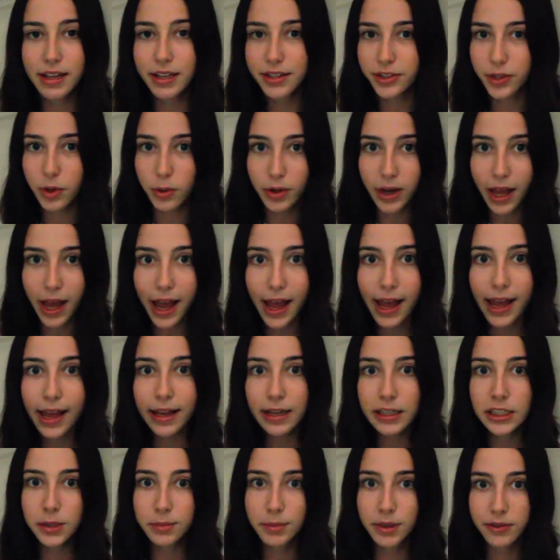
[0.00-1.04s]
it's
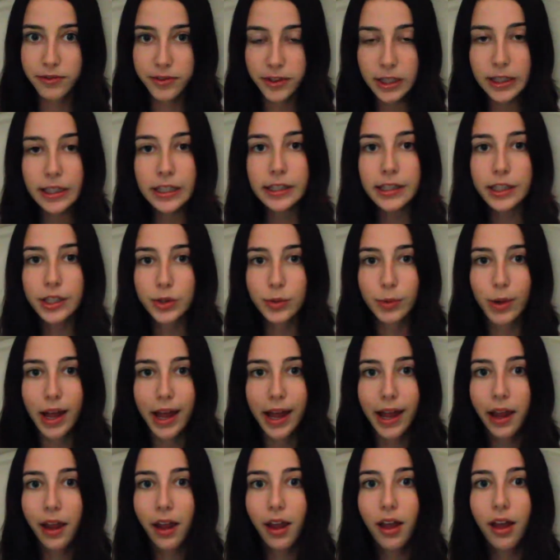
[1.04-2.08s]
okay to be feeling this
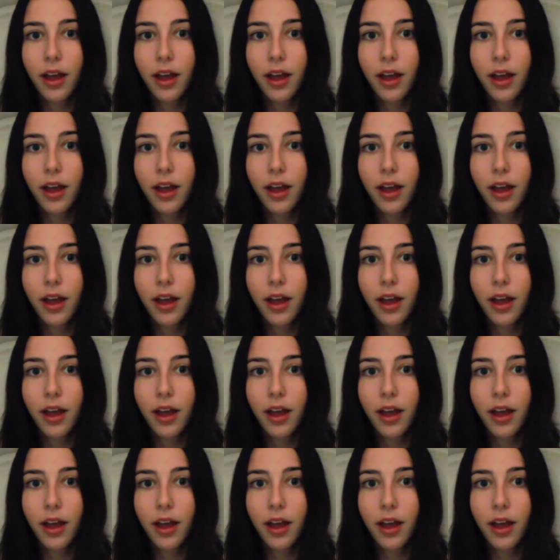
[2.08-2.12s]
way,